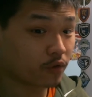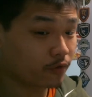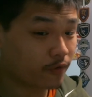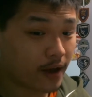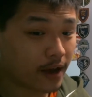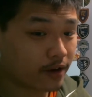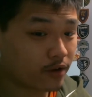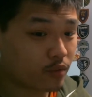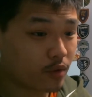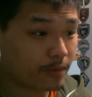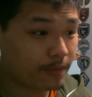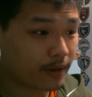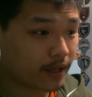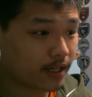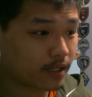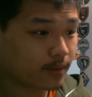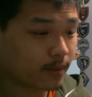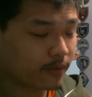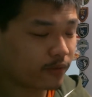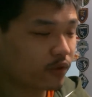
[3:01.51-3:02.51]
find a
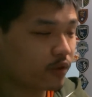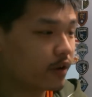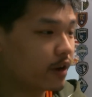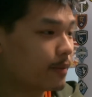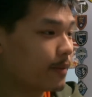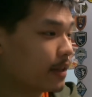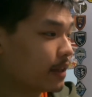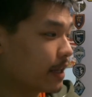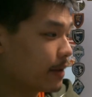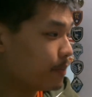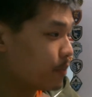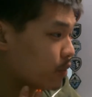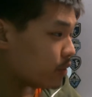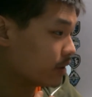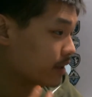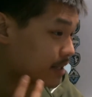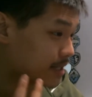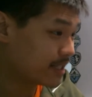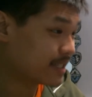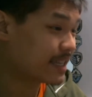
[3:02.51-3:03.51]
replacement for him and they put
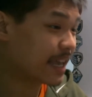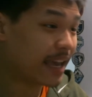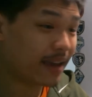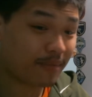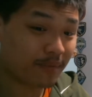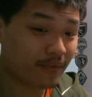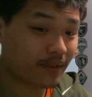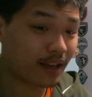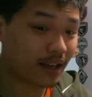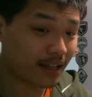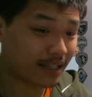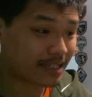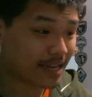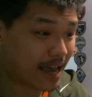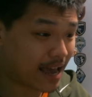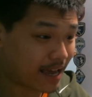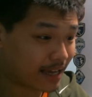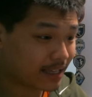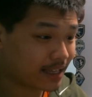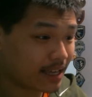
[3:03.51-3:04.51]
the same
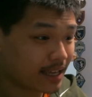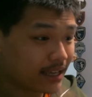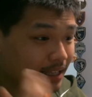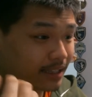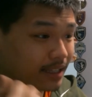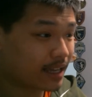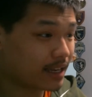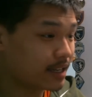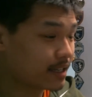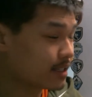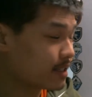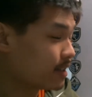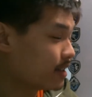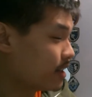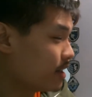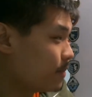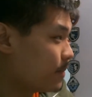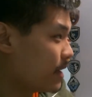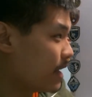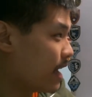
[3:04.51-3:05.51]
attack that is going
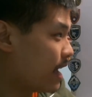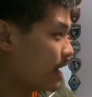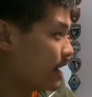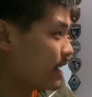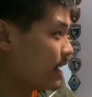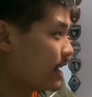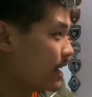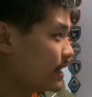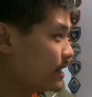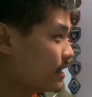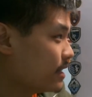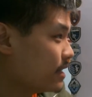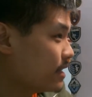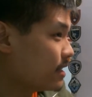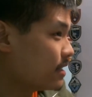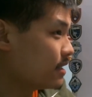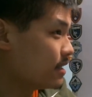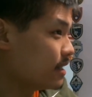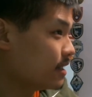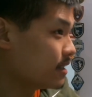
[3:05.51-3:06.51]
to be heading into
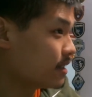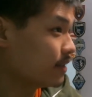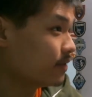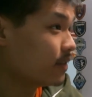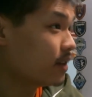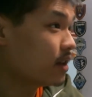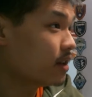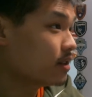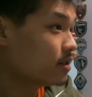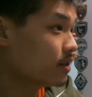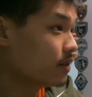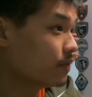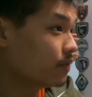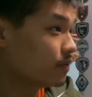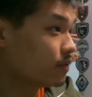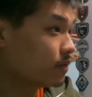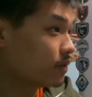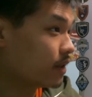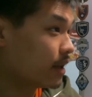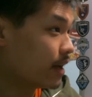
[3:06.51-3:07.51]
this season, so
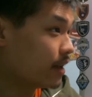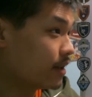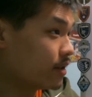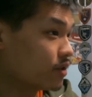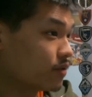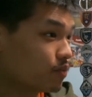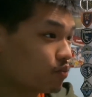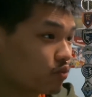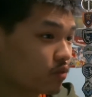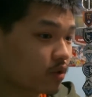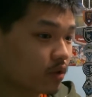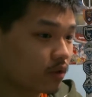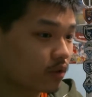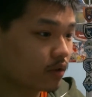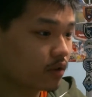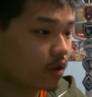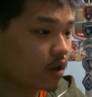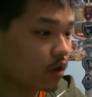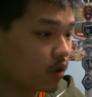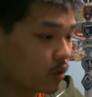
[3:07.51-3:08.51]
that is,
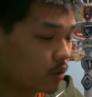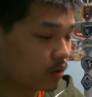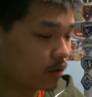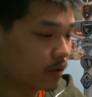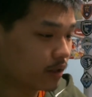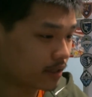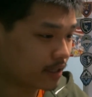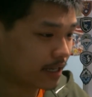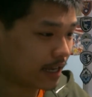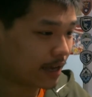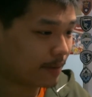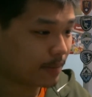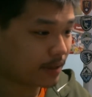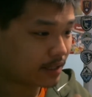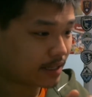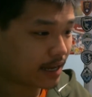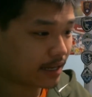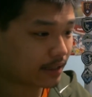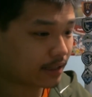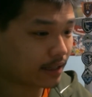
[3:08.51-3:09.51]
or the same
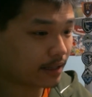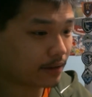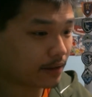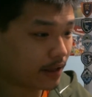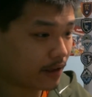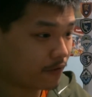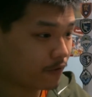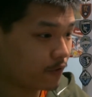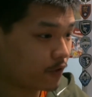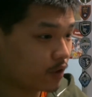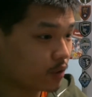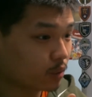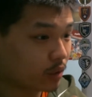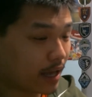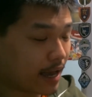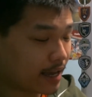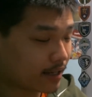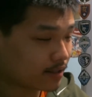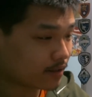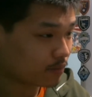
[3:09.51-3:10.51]
attack that they feel
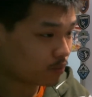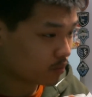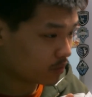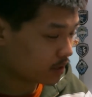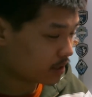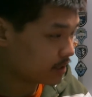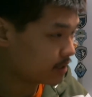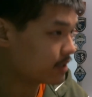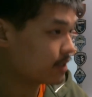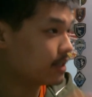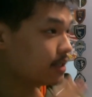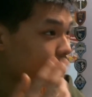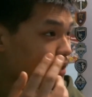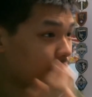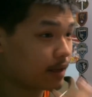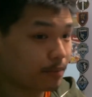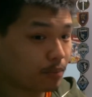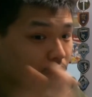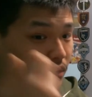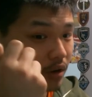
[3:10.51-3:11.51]
last season,
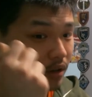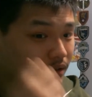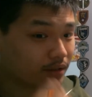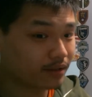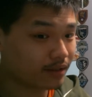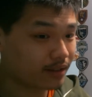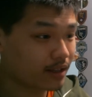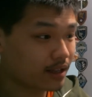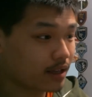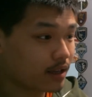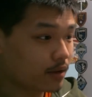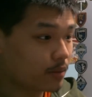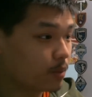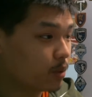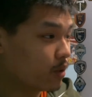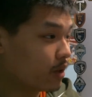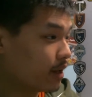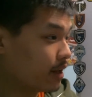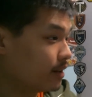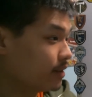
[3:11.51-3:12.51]
and put
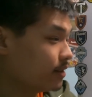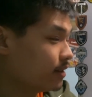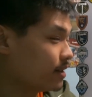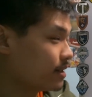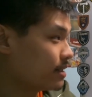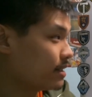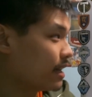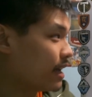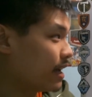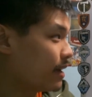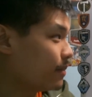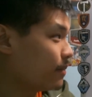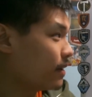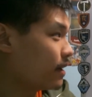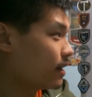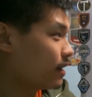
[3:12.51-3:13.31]
it the same